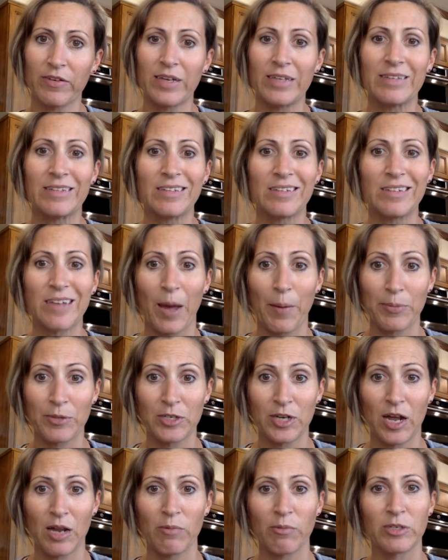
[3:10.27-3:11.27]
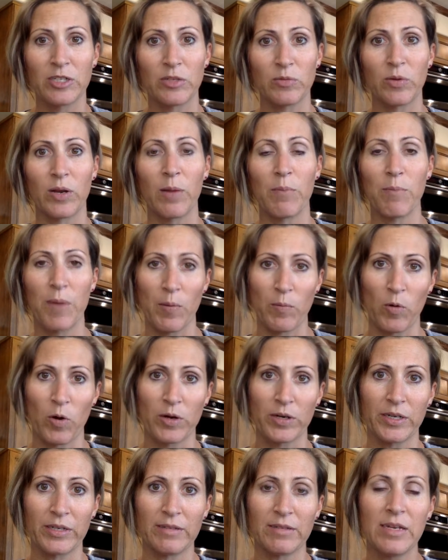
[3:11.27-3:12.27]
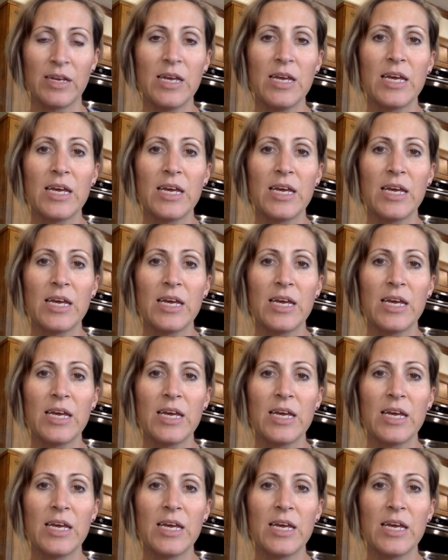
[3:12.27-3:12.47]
a snapshot, which is what a memoir is.